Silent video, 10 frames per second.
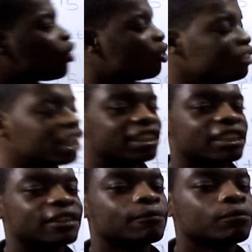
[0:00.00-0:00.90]

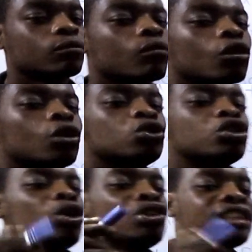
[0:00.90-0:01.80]
correct.
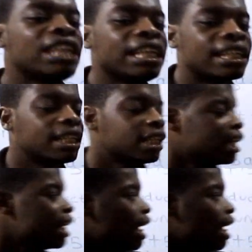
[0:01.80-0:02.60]
So you think,